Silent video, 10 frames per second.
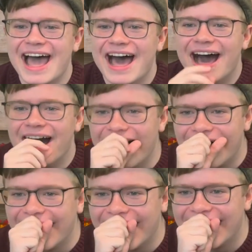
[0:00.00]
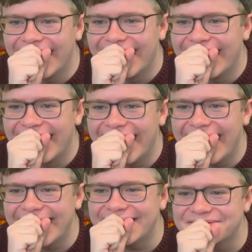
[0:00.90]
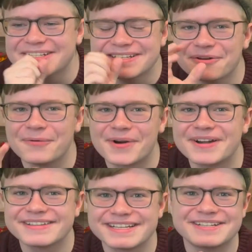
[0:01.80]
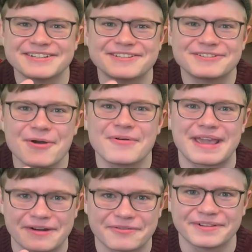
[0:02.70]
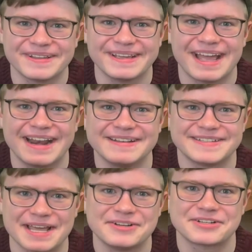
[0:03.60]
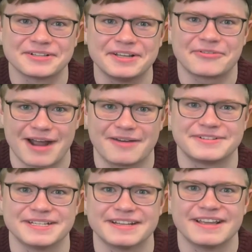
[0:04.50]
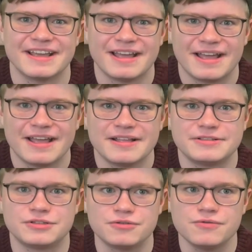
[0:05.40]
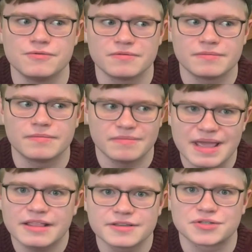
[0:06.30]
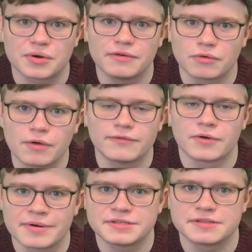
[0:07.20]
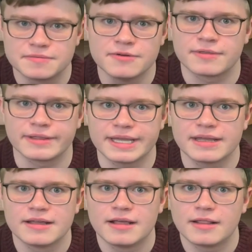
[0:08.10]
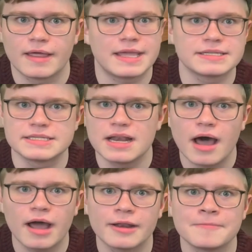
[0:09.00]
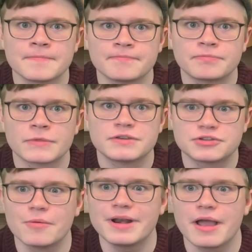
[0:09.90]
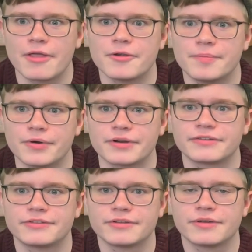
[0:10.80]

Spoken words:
And every single word is like just so carefully and intentionally crafted to make the story roll forward smoothly. Like it's not, so many other books